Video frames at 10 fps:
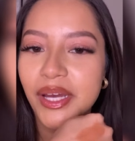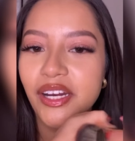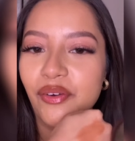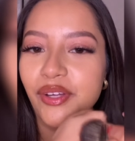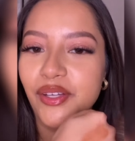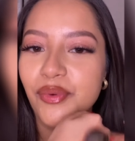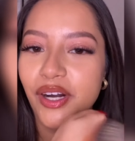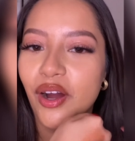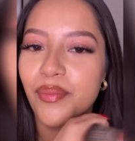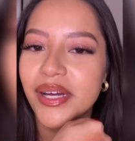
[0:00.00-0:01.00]
might not really
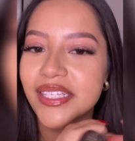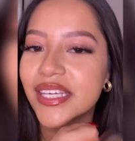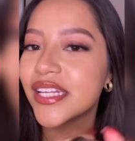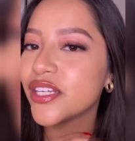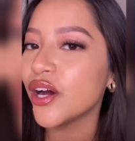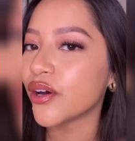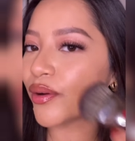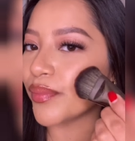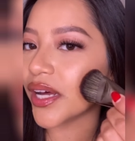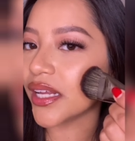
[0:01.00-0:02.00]
work on my skin
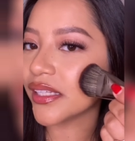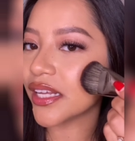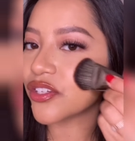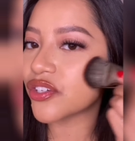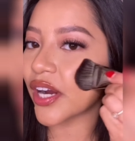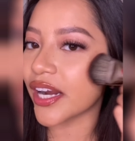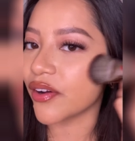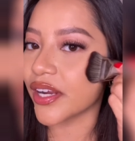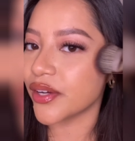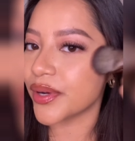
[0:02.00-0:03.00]
tone, but let's try
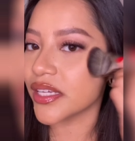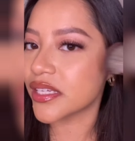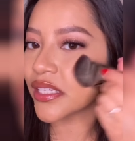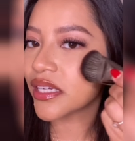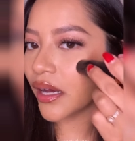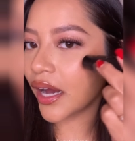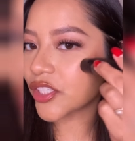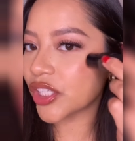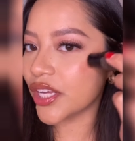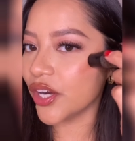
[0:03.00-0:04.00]
it out anyways.
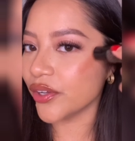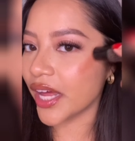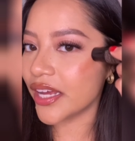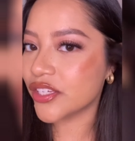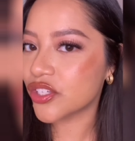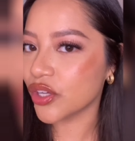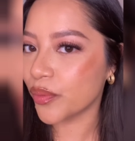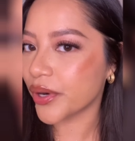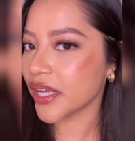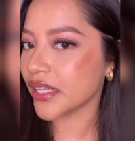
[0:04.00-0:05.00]
Actually, no, that is
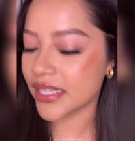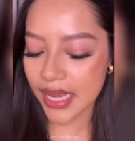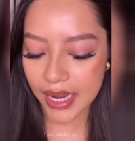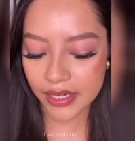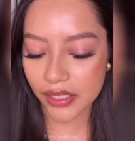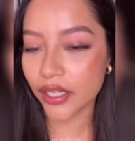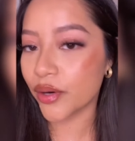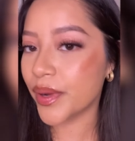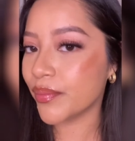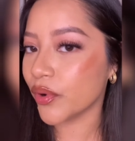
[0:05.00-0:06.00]
so pretty. Let's add a
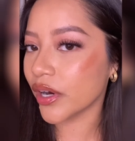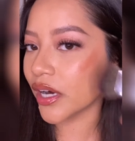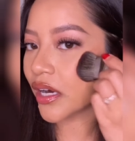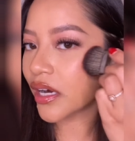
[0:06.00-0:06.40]
little bit more.